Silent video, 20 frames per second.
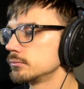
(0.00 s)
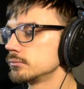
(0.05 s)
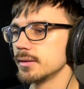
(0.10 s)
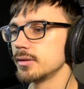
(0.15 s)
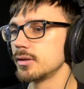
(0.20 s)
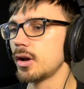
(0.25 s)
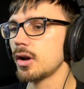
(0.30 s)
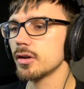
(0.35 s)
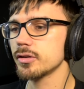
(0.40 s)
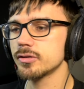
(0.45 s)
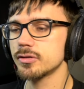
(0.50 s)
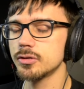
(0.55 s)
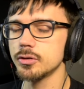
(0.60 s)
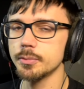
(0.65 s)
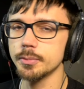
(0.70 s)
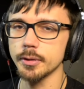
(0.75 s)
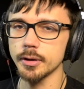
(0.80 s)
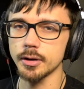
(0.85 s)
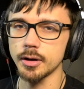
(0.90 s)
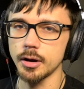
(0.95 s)
Not a
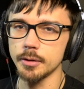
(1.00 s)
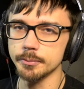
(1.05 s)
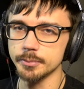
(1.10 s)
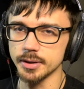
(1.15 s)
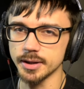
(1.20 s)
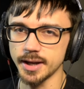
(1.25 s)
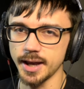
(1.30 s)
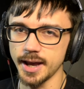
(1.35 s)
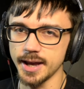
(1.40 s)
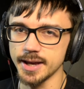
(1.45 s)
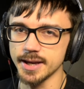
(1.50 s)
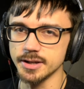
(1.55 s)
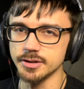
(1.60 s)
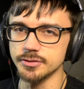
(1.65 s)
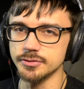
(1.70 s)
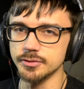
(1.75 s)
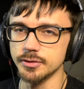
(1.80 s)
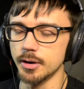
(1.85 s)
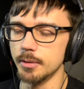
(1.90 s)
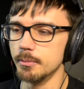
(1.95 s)
super
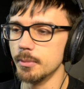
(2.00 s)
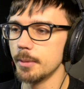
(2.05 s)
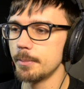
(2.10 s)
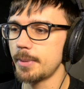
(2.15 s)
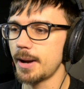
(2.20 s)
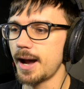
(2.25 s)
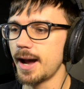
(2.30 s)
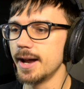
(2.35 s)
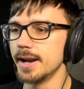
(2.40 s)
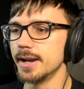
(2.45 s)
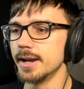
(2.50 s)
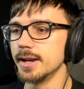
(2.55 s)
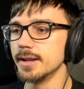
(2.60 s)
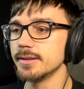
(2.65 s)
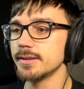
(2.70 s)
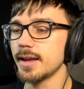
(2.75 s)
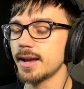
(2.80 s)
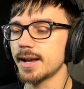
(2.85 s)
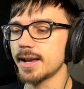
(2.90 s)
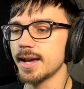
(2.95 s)
complicated drum pattern, and
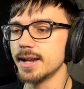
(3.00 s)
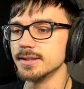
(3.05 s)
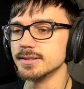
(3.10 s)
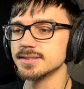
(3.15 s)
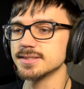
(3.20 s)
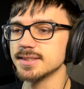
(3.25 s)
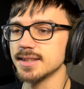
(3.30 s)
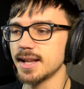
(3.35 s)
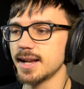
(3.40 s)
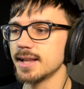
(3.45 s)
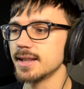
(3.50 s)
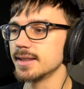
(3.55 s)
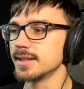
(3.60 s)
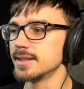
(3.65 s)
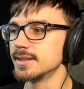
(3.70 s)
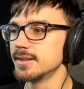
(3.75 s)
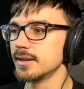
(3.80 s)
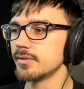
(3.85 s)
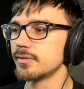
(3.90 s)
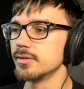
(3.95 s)
it's again
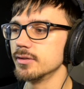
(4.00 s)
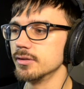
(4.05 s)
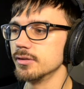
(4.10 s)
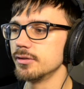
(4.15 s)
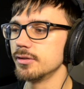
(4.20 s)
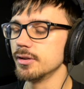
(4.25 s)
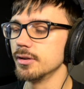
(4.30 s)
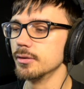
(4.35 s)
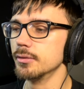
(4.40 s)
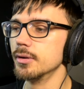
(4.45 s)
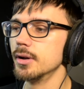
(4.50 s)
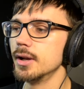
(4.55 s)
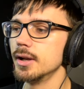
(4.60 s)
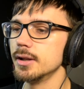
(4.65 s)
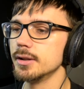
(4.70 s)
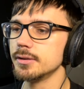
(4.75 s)
slightly different to